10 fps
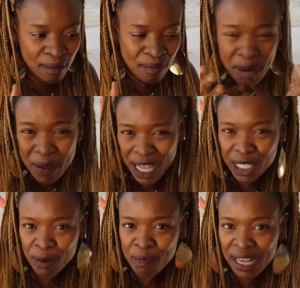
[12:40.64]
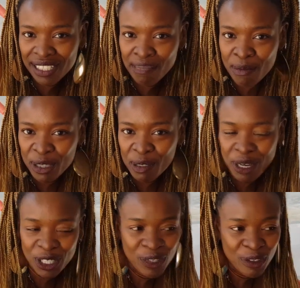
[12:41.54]
Maybe that's what makes it more
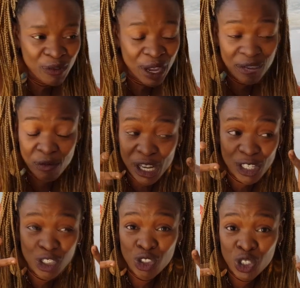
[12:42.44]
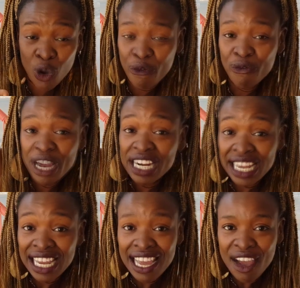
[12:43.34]
special. In fact, we are just so
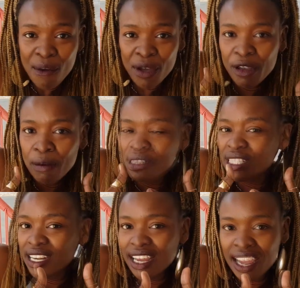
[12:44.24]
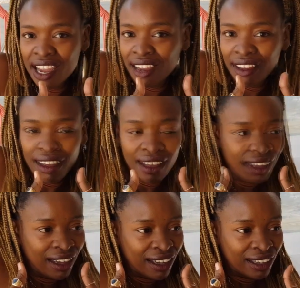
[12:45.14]
funny. Whether I'm sitting,
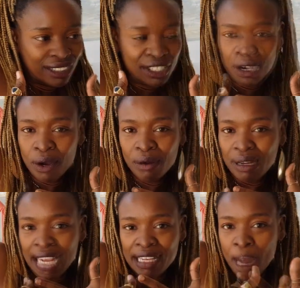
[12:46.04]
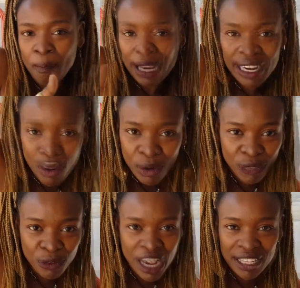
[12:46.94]
you know, at Kapana
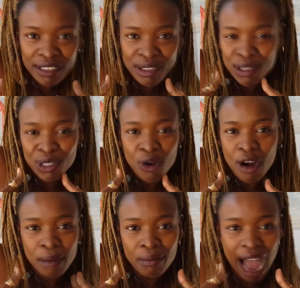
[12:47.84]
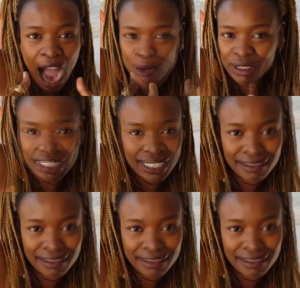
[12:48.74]
with friends, or I'm out,